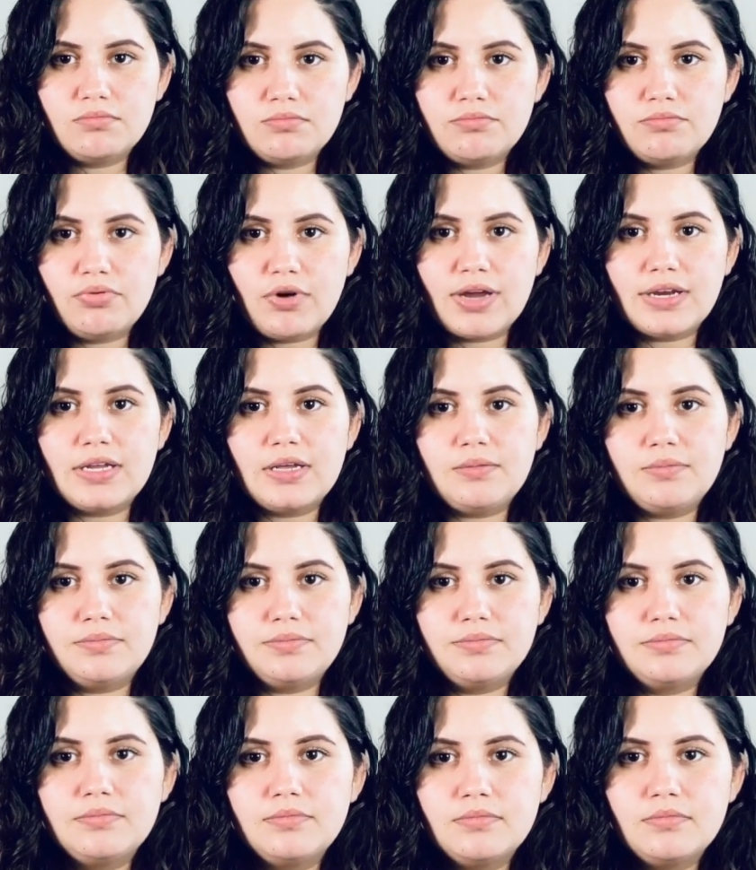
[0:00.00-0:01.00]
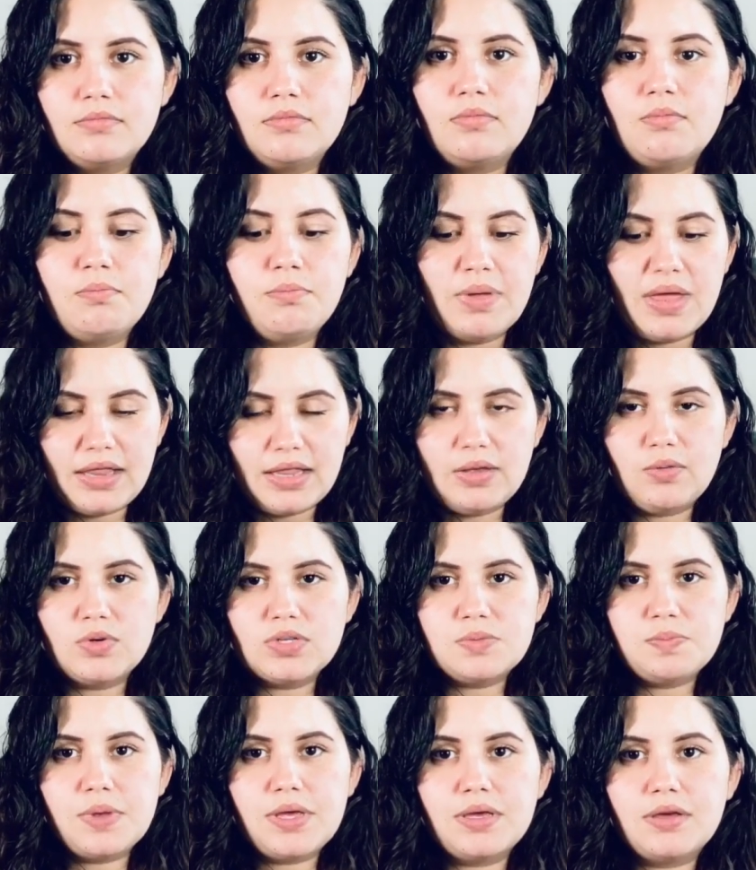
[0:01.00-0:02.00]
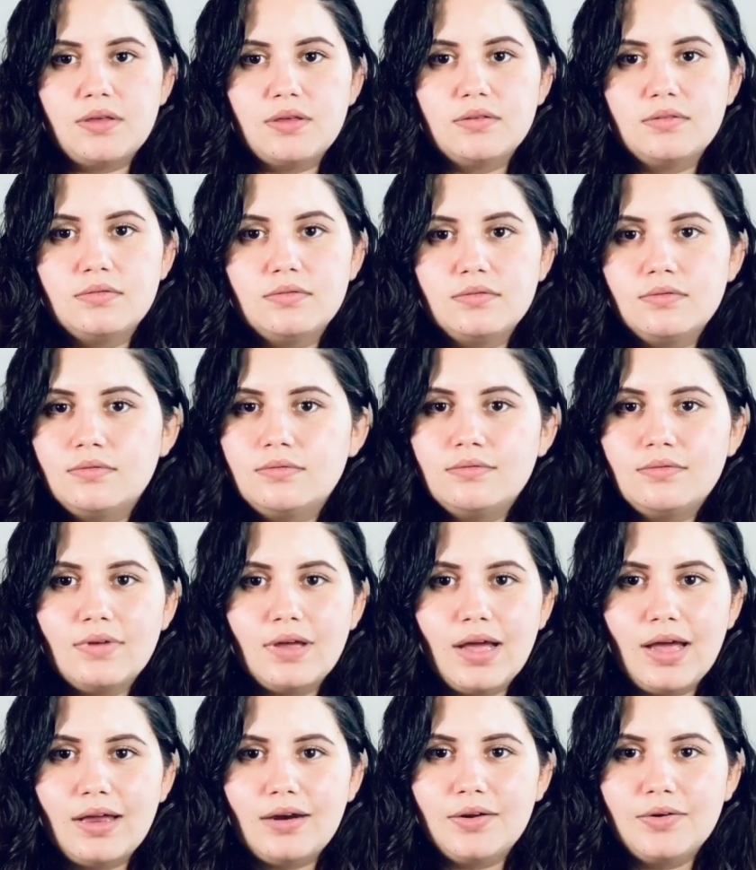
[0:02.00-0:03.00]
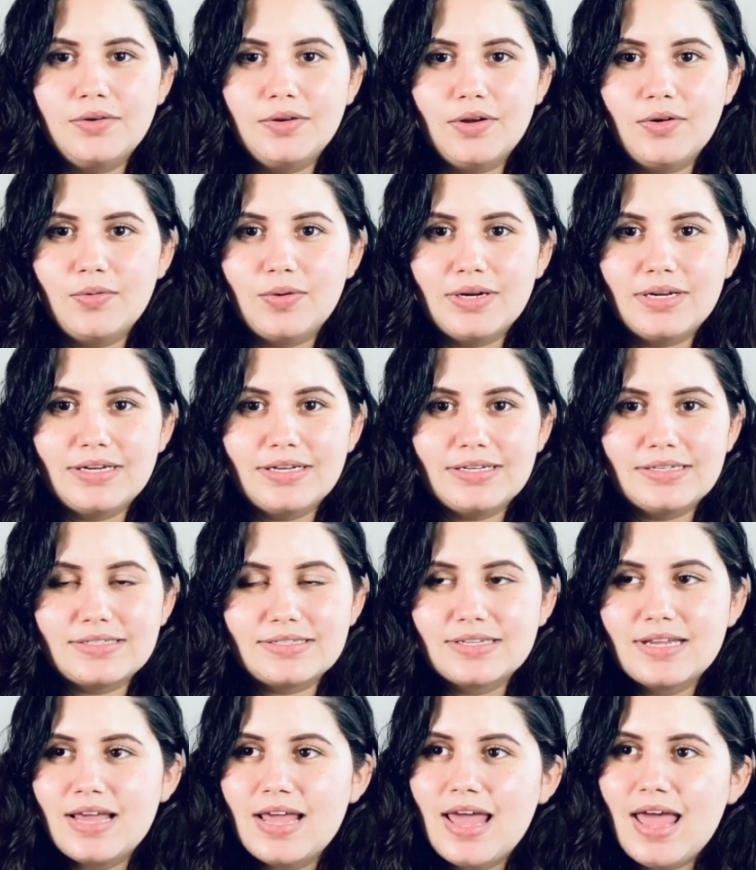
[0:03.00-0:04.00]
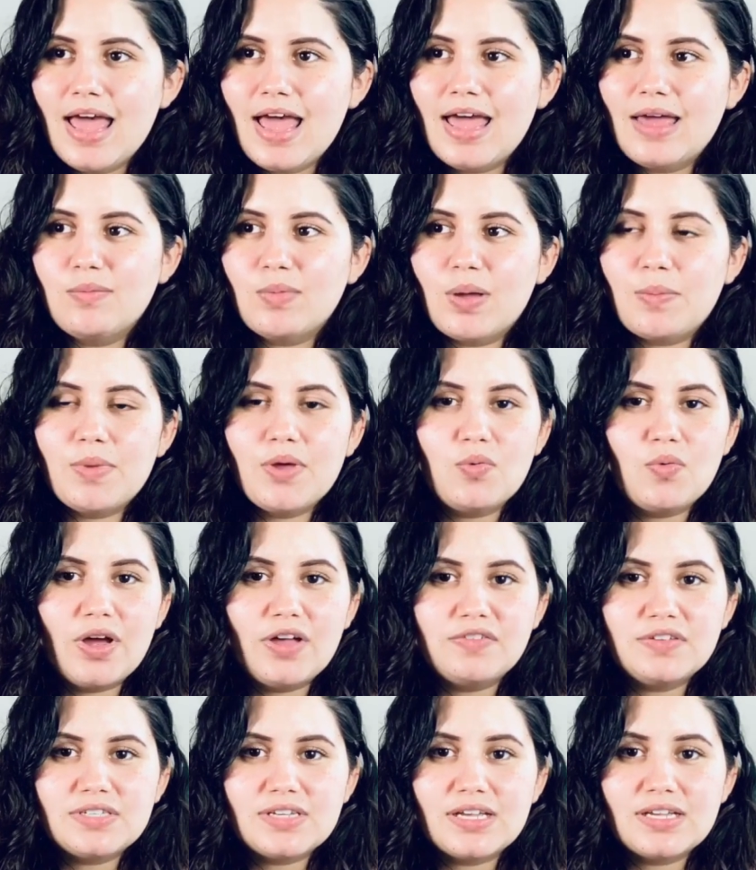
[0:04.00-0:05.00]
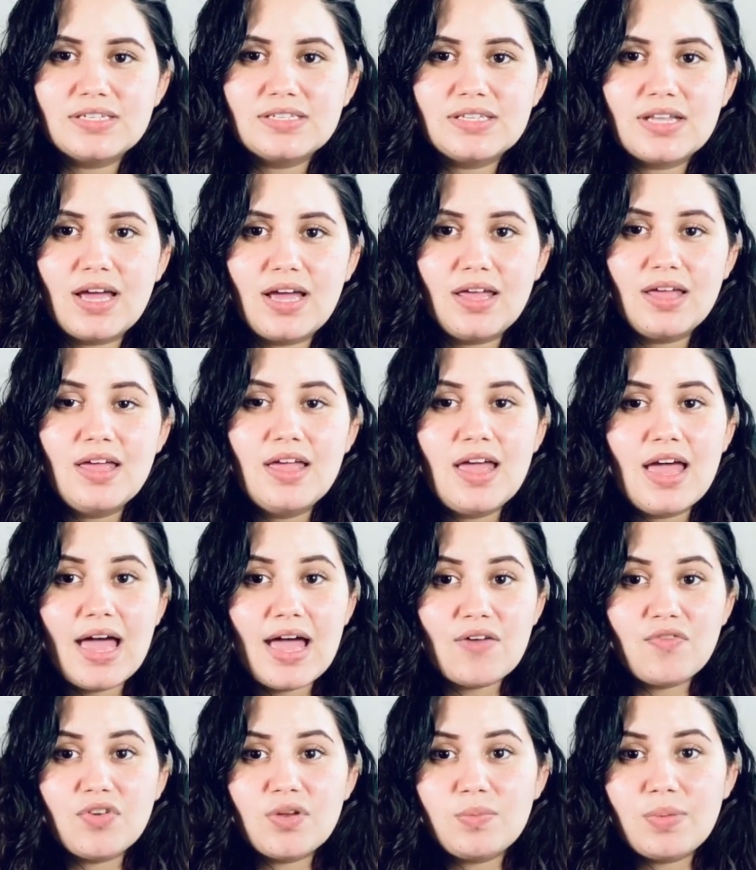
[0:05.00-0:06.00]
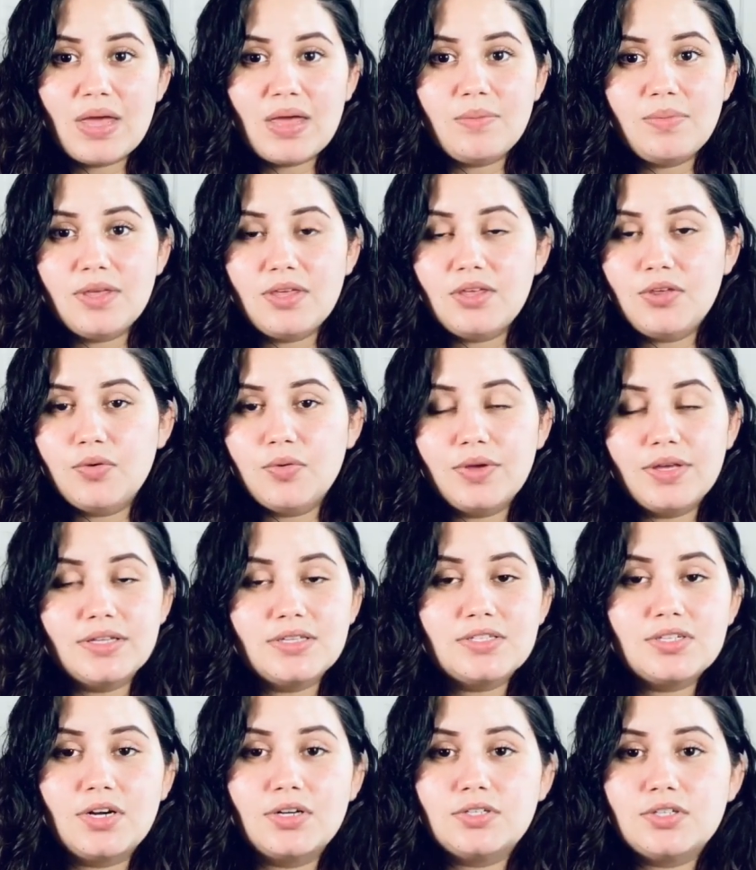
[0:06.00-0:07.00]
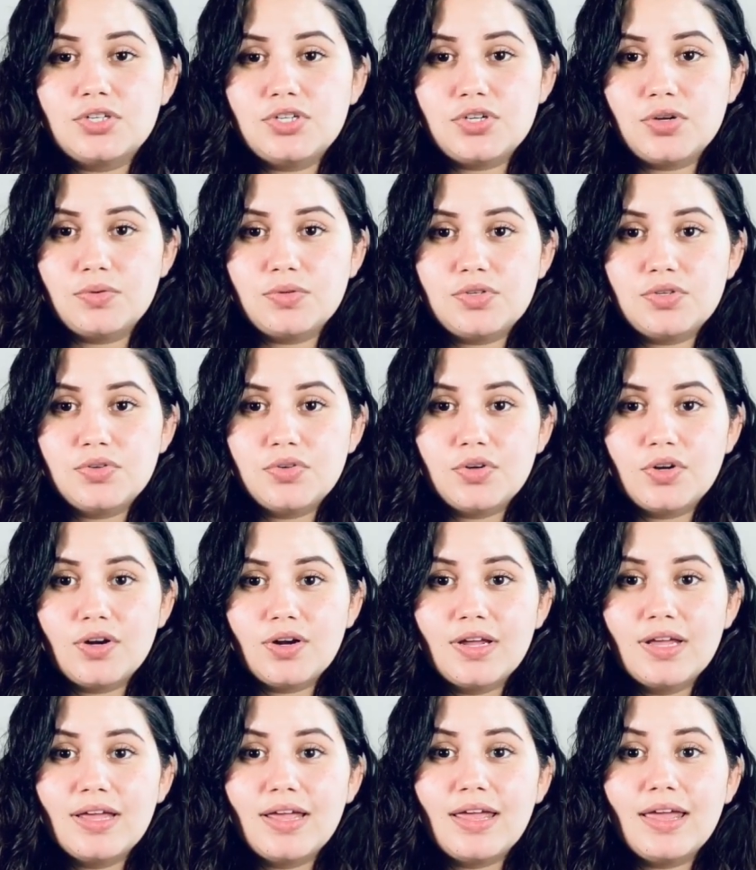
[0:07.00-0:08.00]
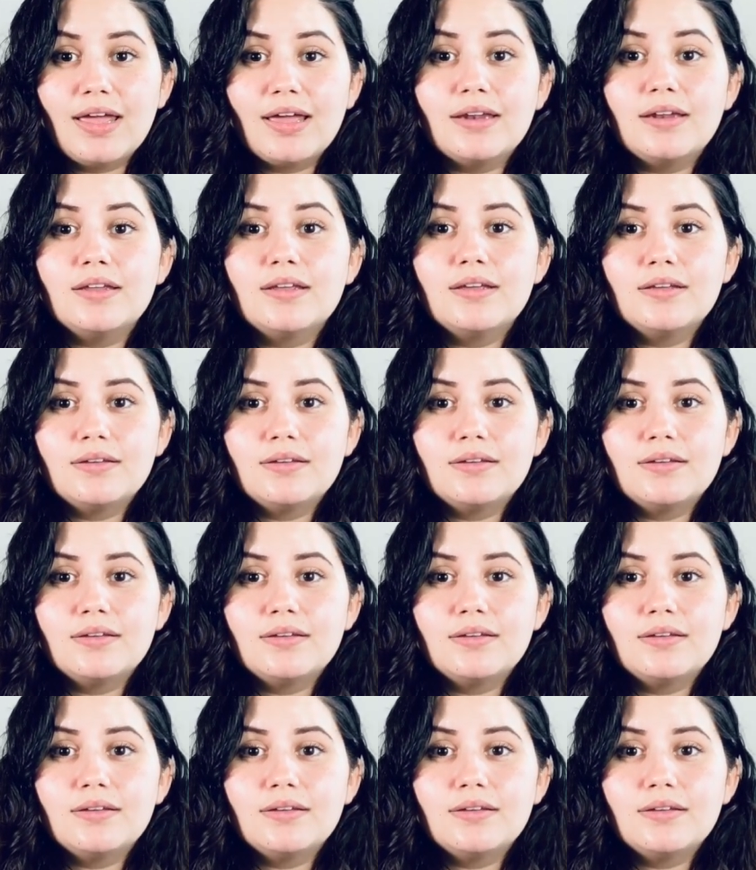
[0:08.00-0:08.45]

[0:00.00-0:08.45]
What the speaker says: pregnant. Belly was big. I don't know what it is. And my midwife says that every baby you can start to show sooner, and